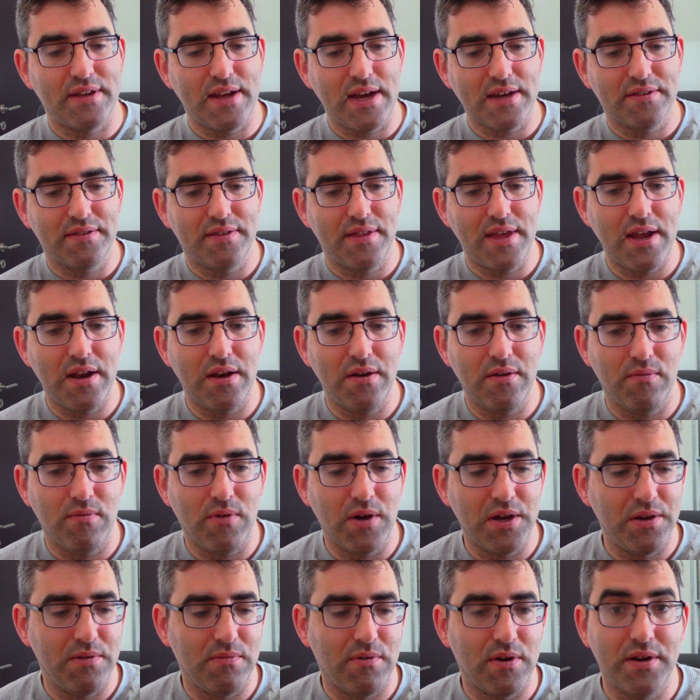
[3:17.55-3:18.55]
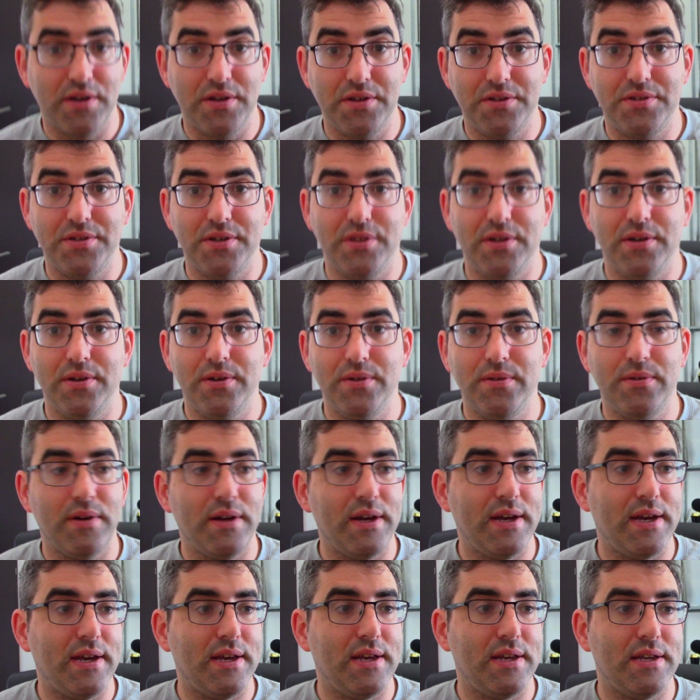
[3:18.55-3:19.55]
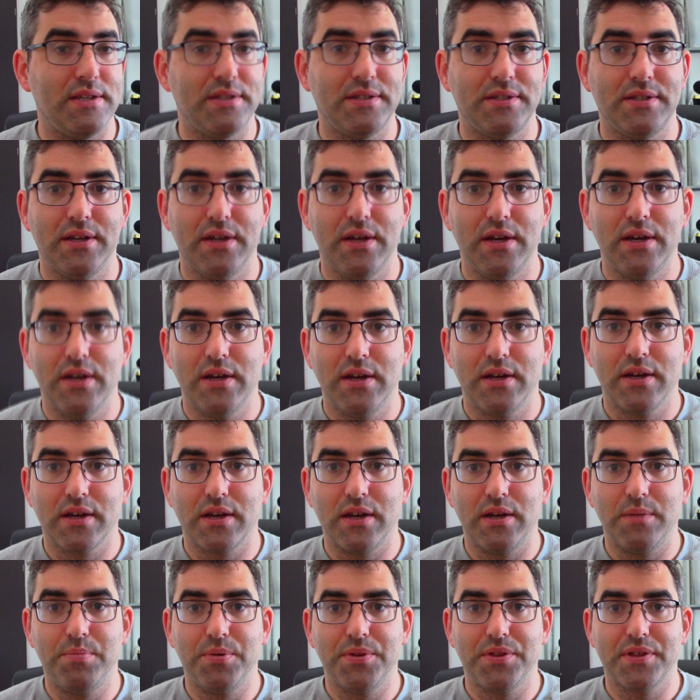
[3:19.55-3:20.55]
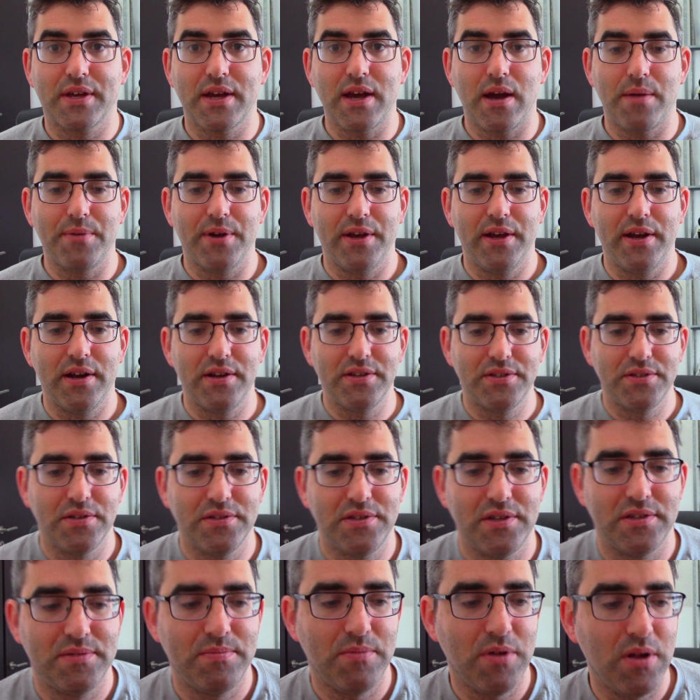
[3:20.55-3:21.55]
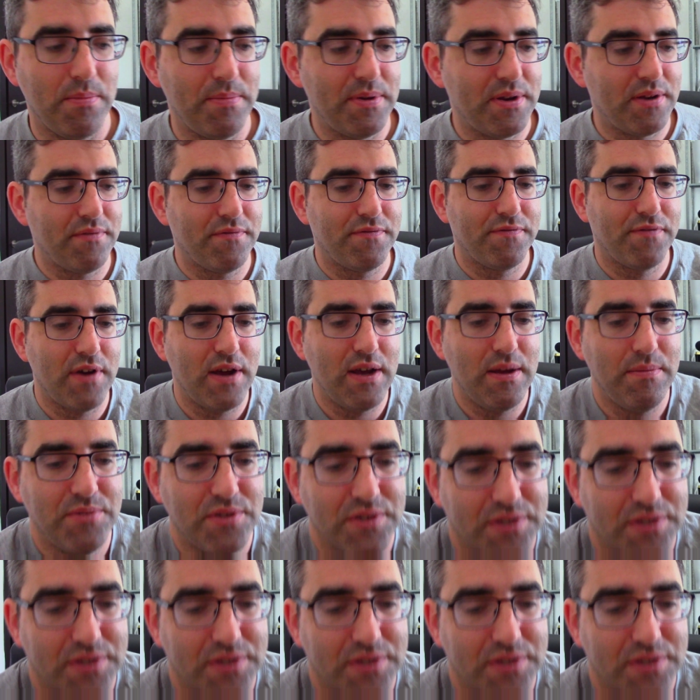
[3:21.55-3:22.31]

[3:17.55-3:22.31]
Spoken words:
Then what you want to do is, I'm going to put the camera here so it's a small bit in frame.